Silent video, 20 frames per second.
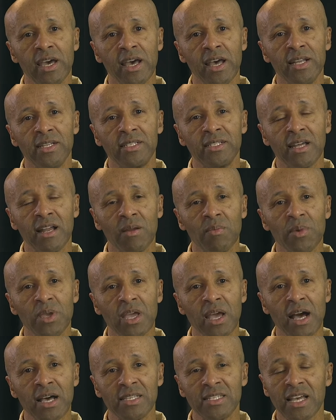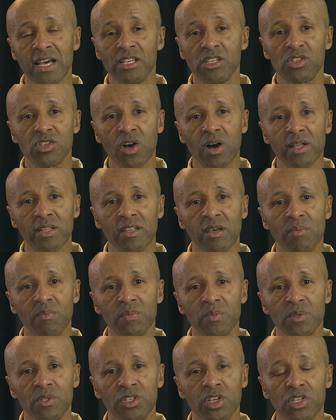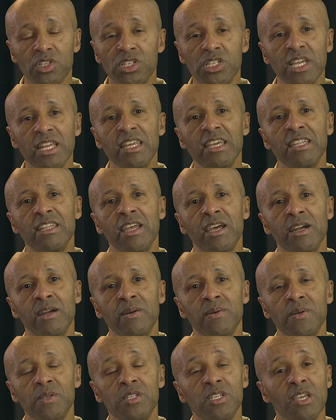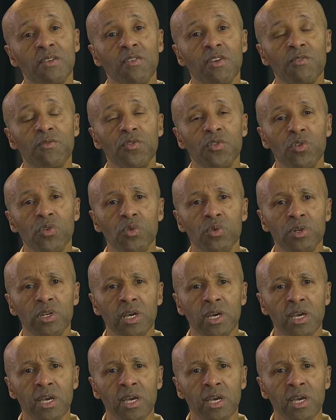and tell me, as I saw them just sitting there receiving food,